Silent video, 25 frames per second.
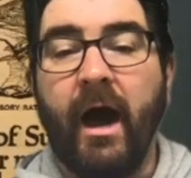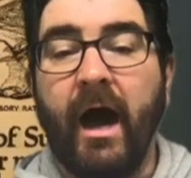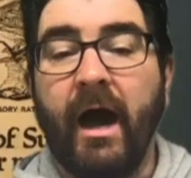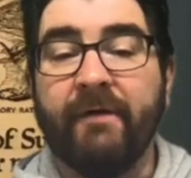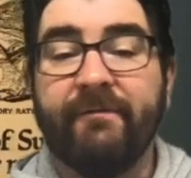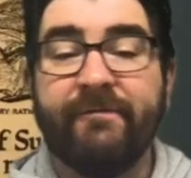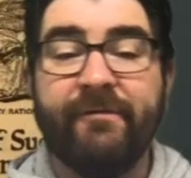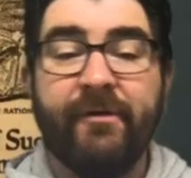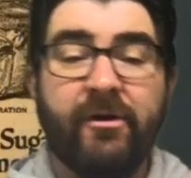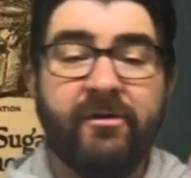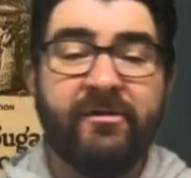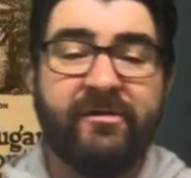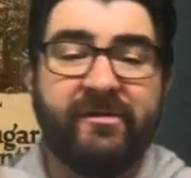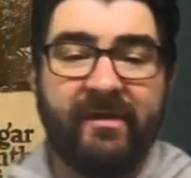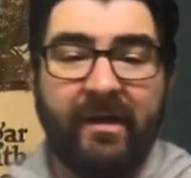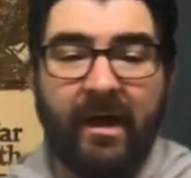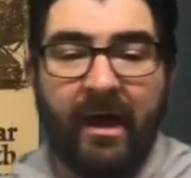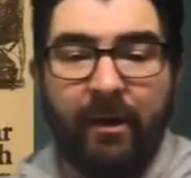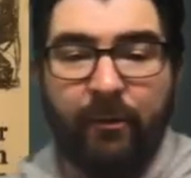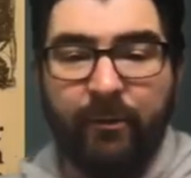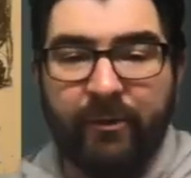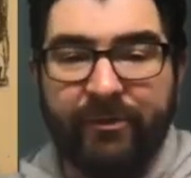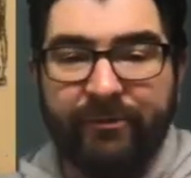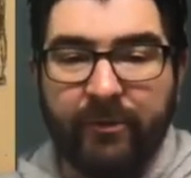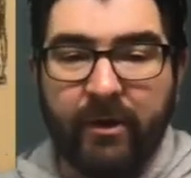First,
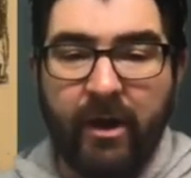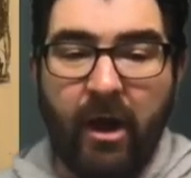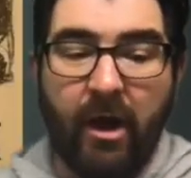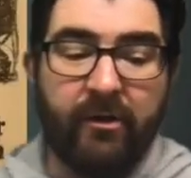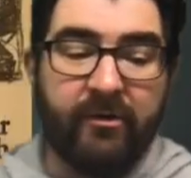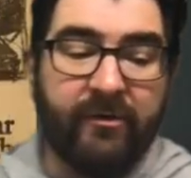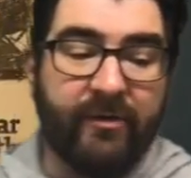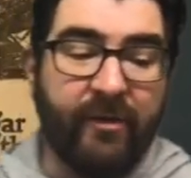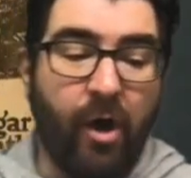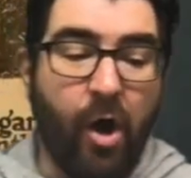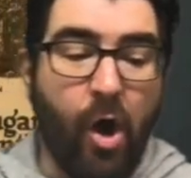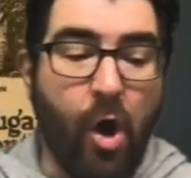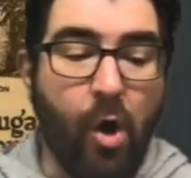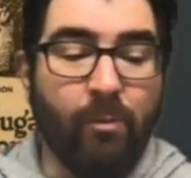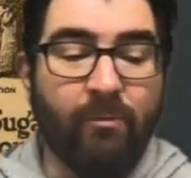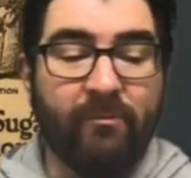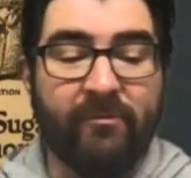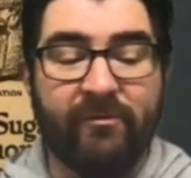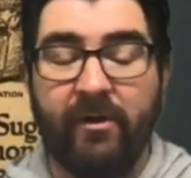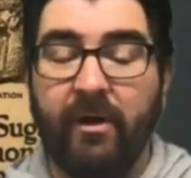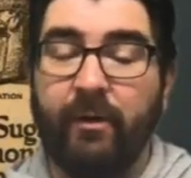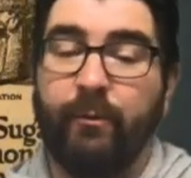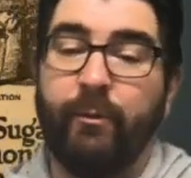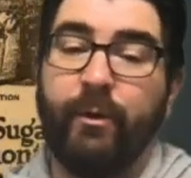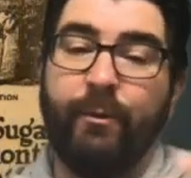with regard to the home
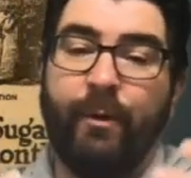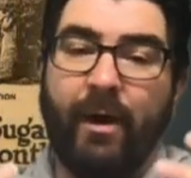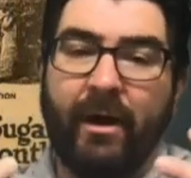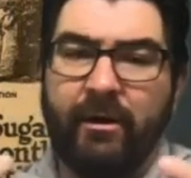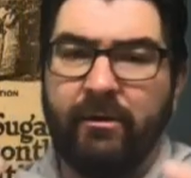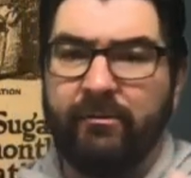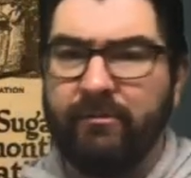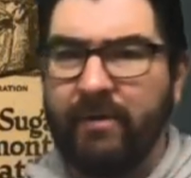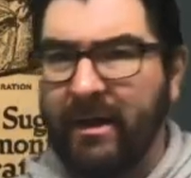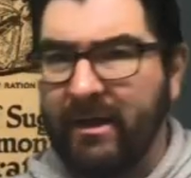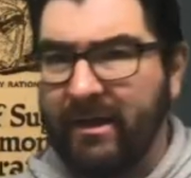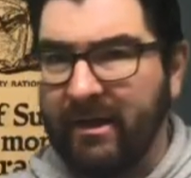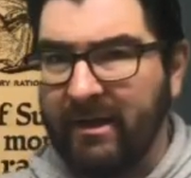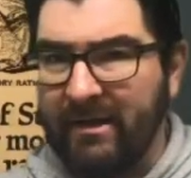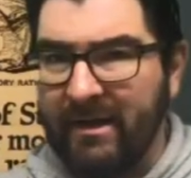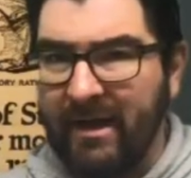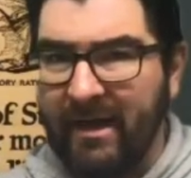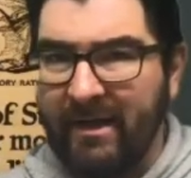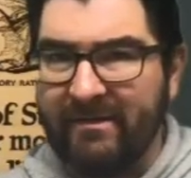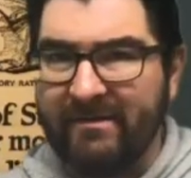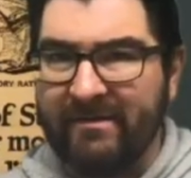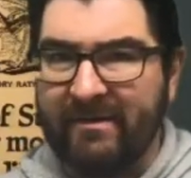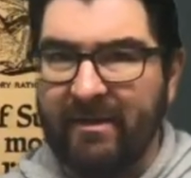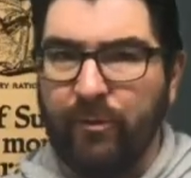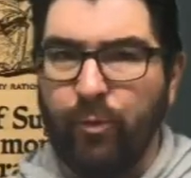front, we want to
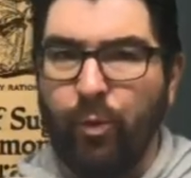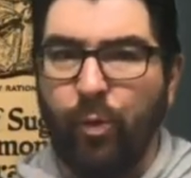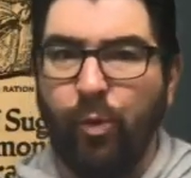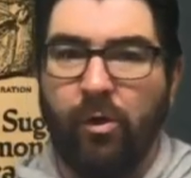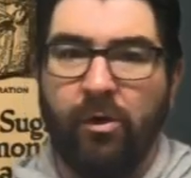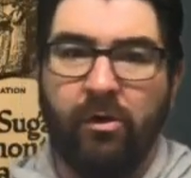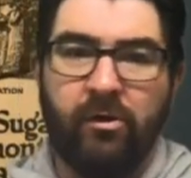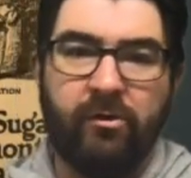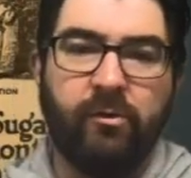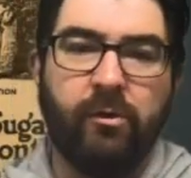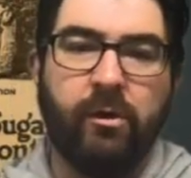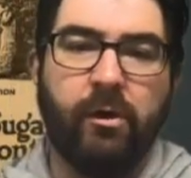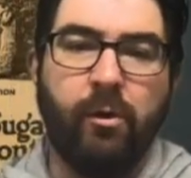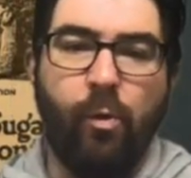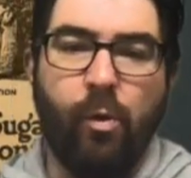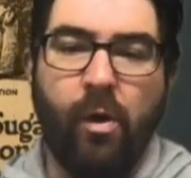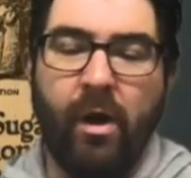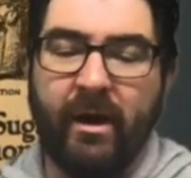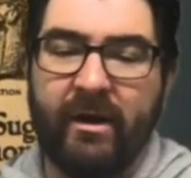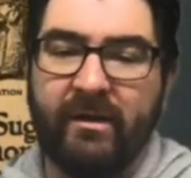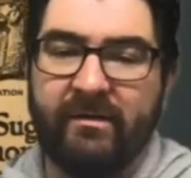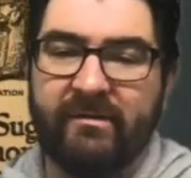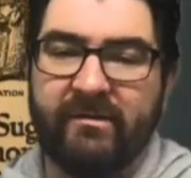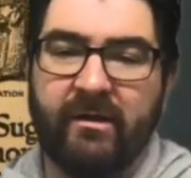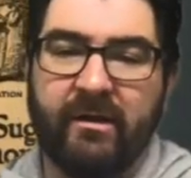recognize that World War
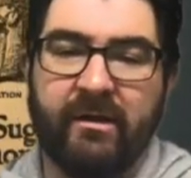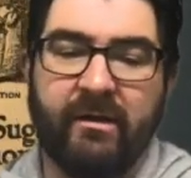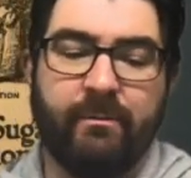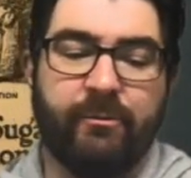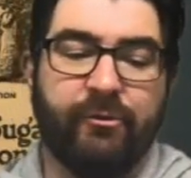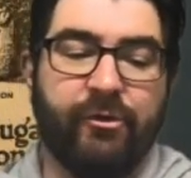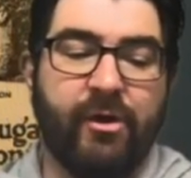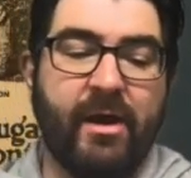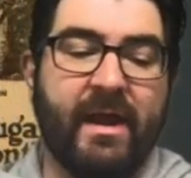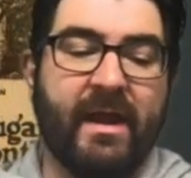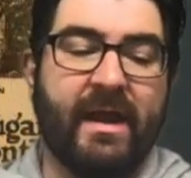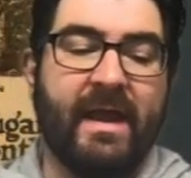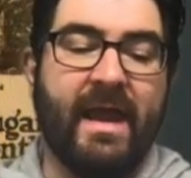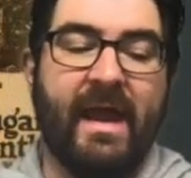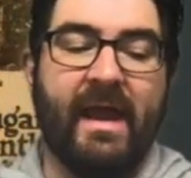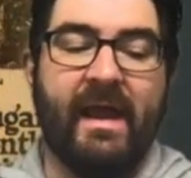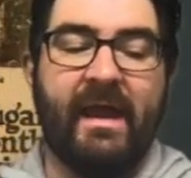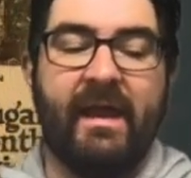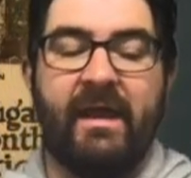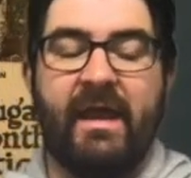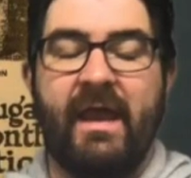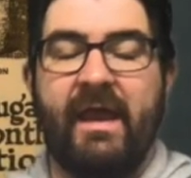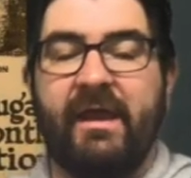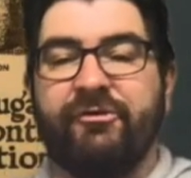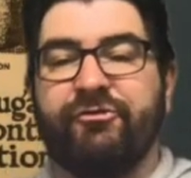I is going to bring
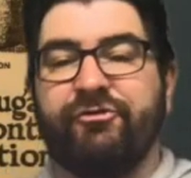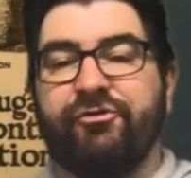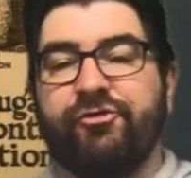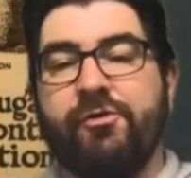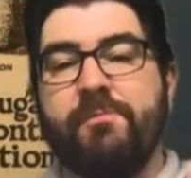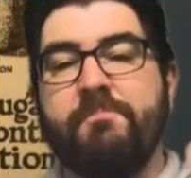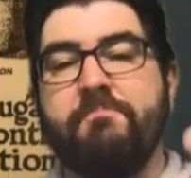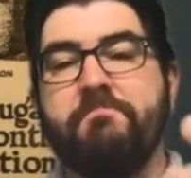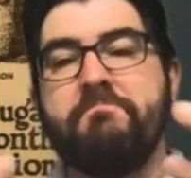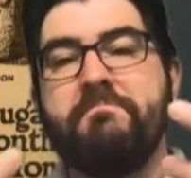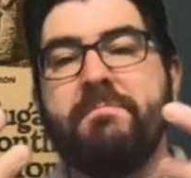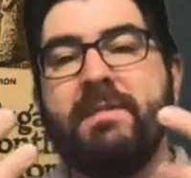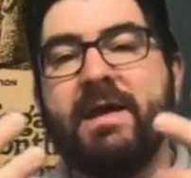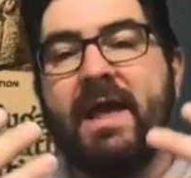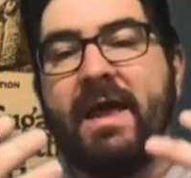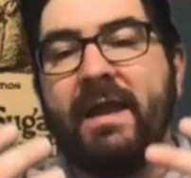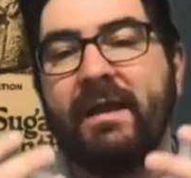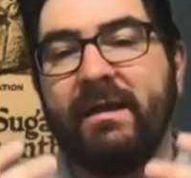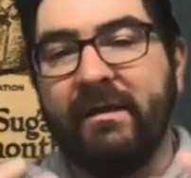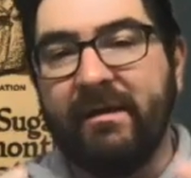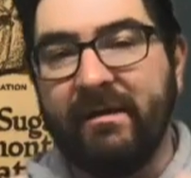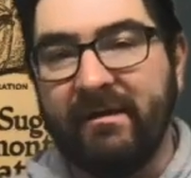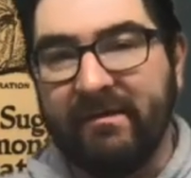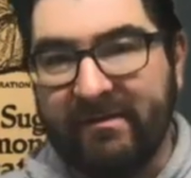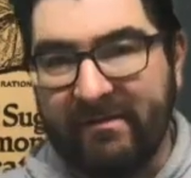a
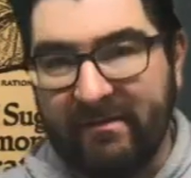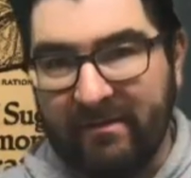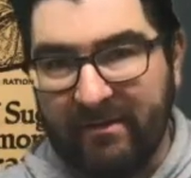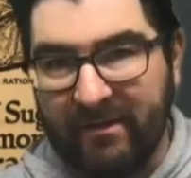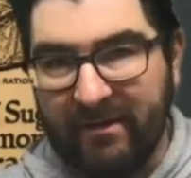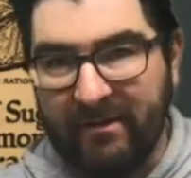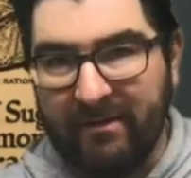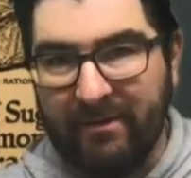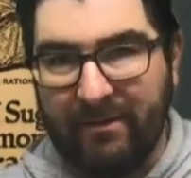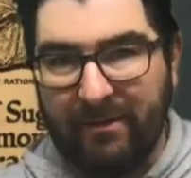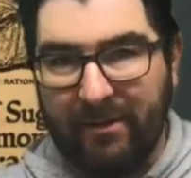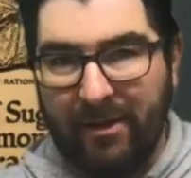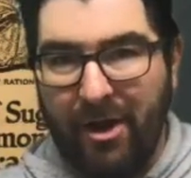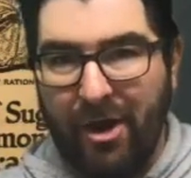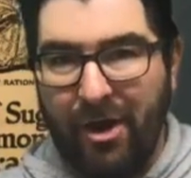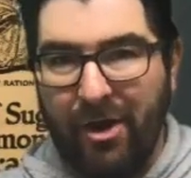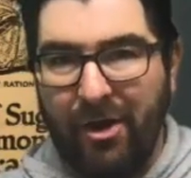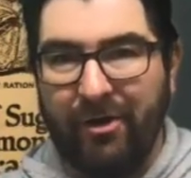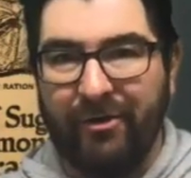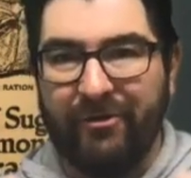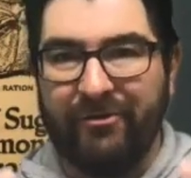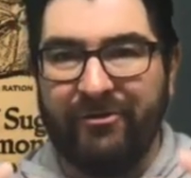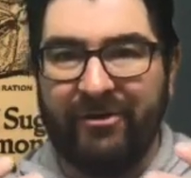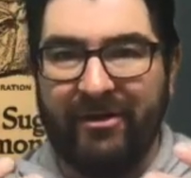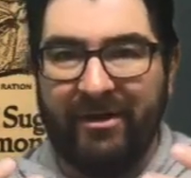tremendously
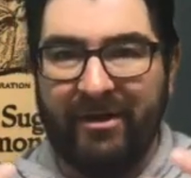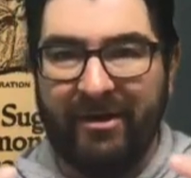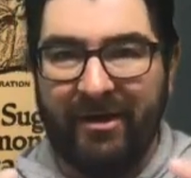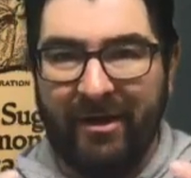large